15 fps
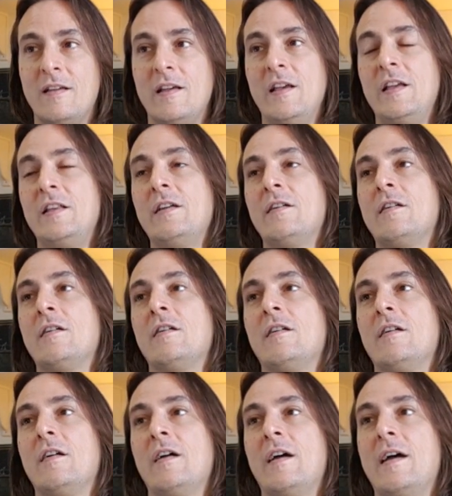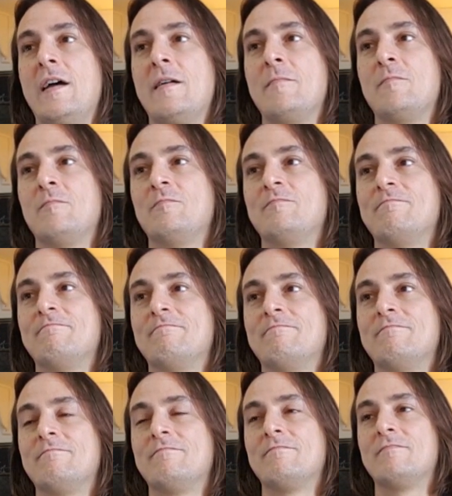either um,
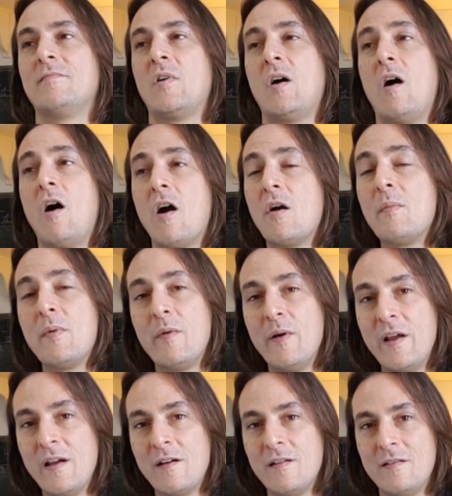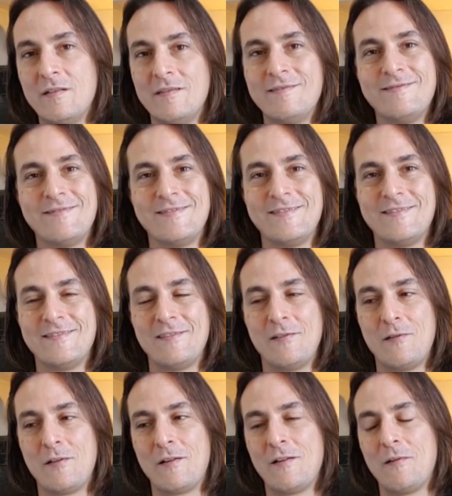harboring
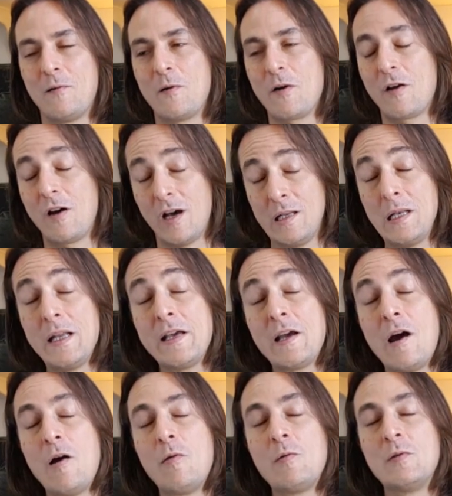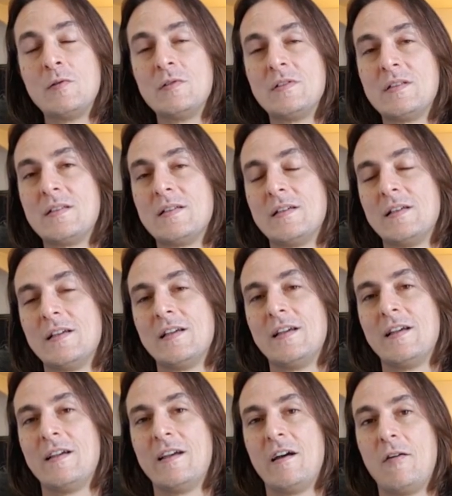or, or cuddling our wounds
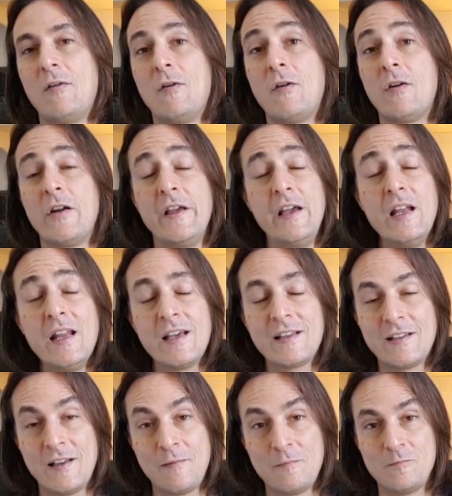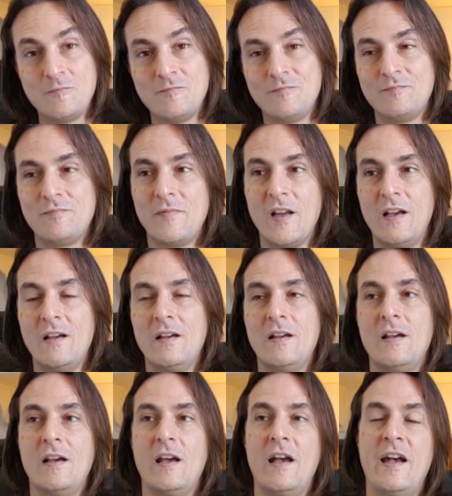or healing them.
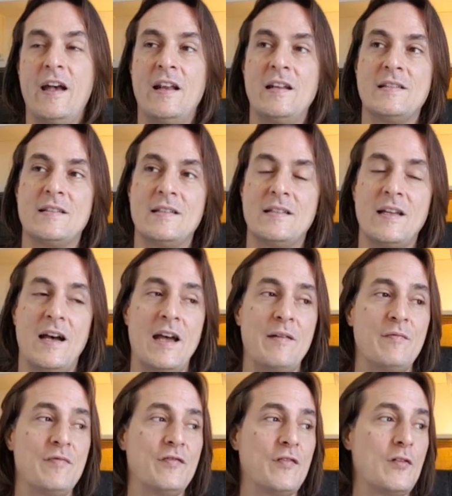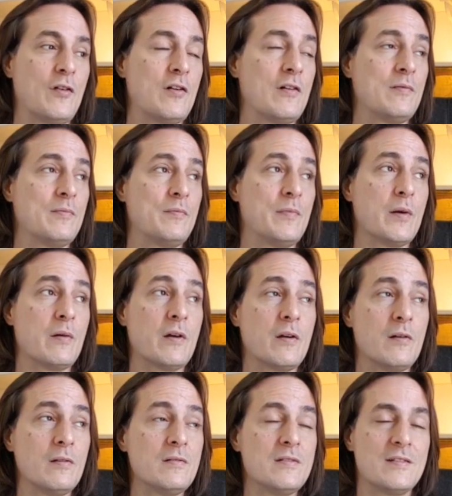And it's a time for
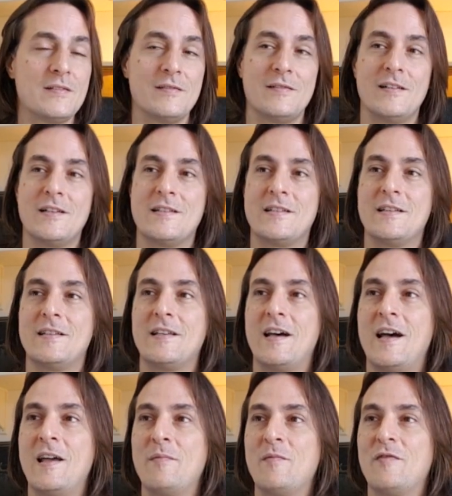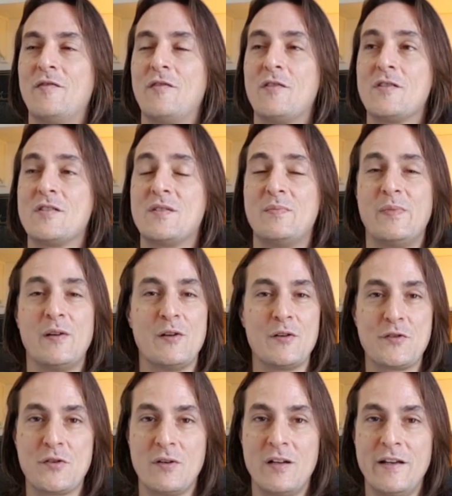miracles. It's a time for
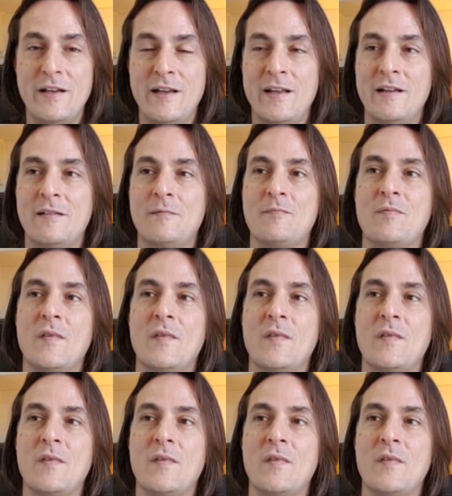spiritual healing.